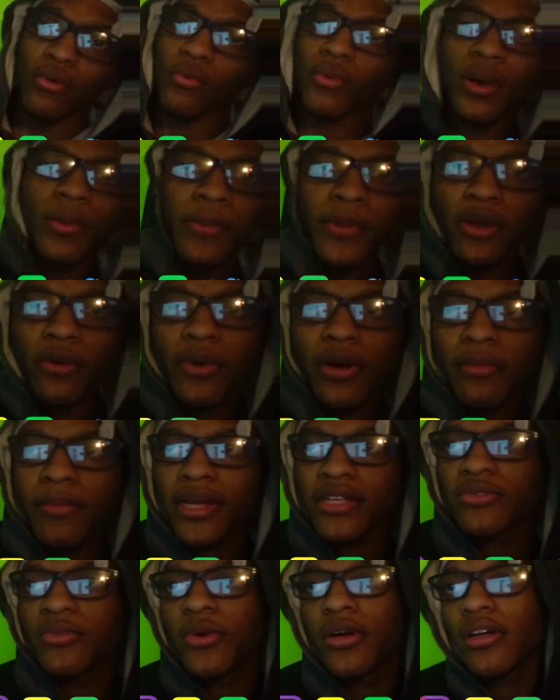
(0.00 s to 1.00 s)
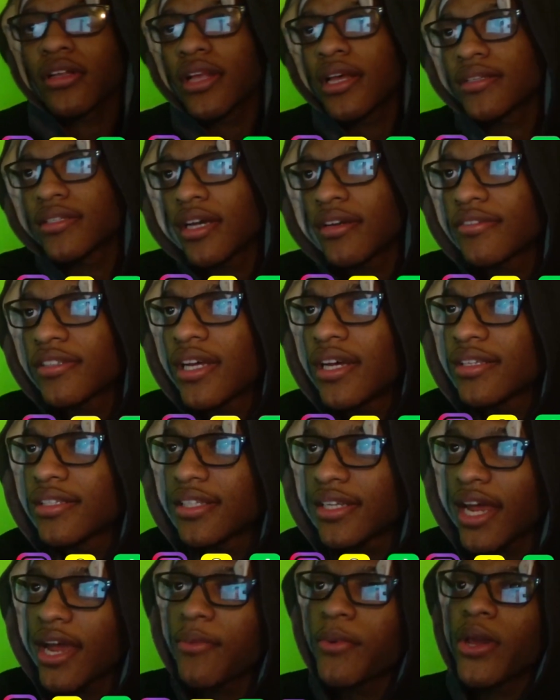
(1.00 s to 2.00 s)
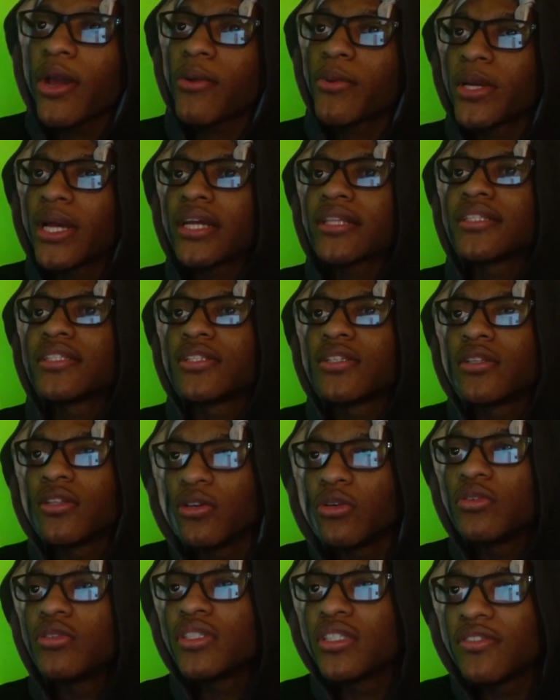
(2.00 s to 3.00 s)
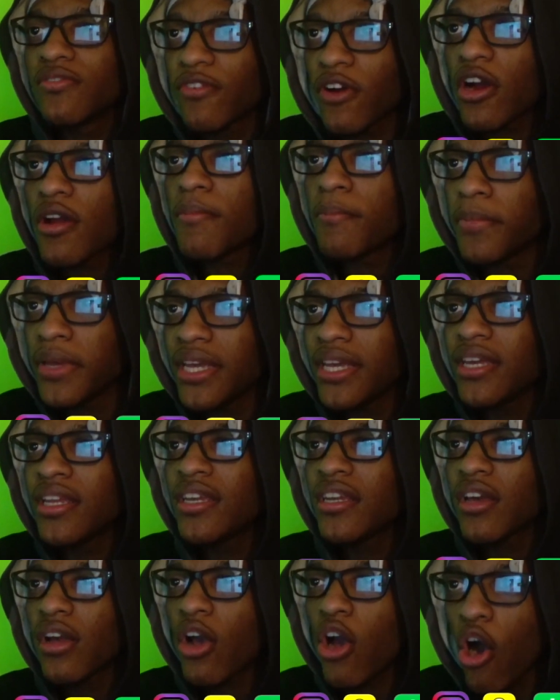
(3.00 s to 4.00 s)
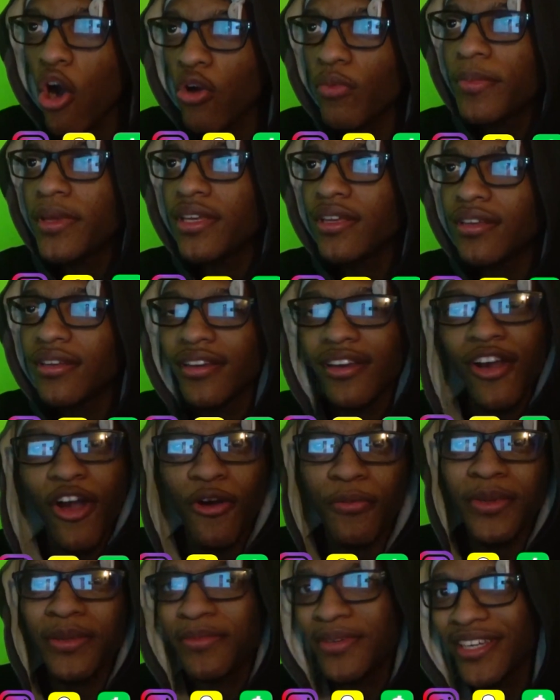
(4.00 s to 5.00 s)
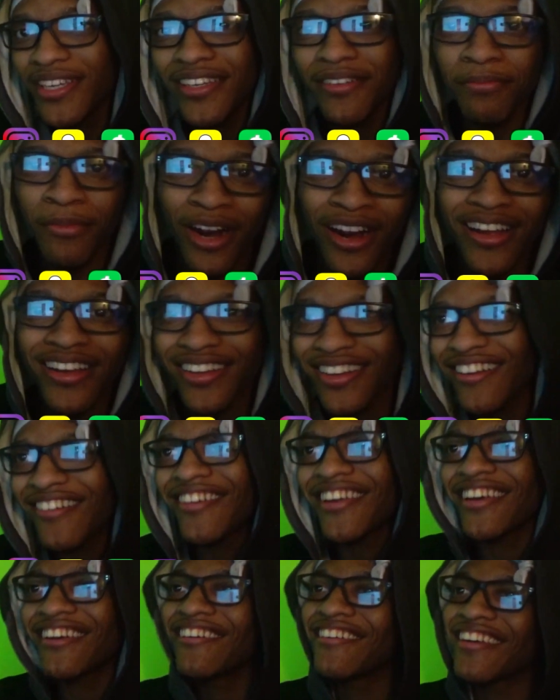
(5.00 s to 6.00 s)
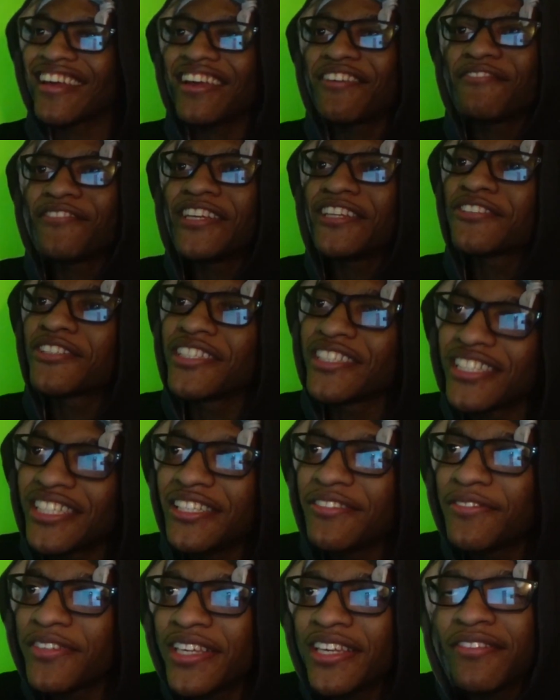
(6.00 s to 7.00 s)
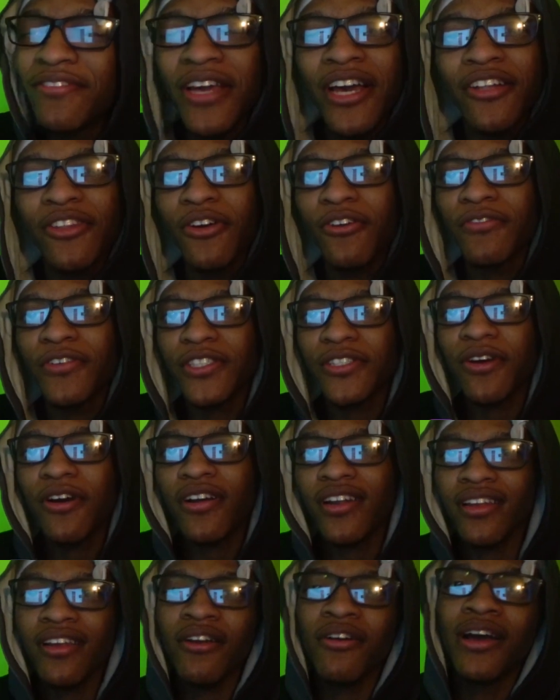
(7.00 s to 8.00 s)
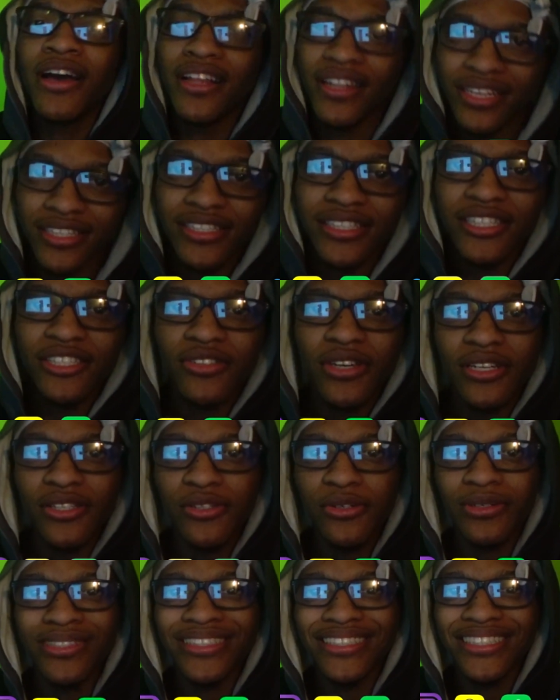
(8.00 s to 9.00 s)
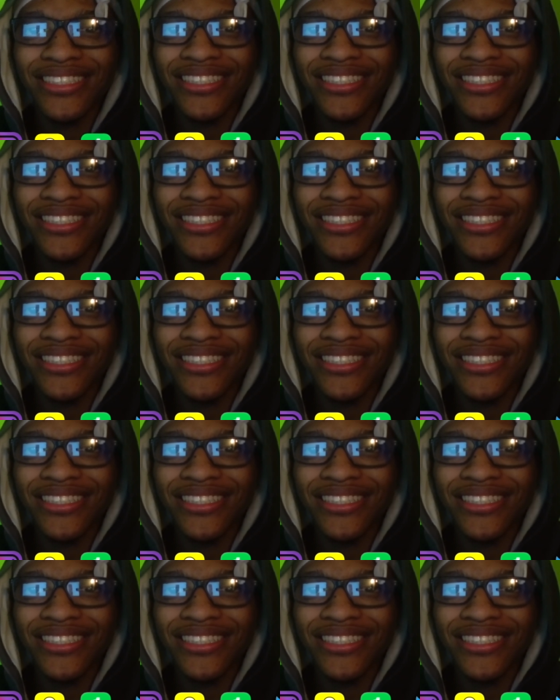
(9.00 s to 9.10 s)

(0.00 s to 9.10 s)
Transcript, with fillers: What up, yo? Welcome back to World Class Lifestyle. Today we are reacting to Lil Uzi Vert, Bean, Kobe, Kobe Bean Bryant. Okay, okay. Featuring Chief Keef, the official audio. Let's get straight to it.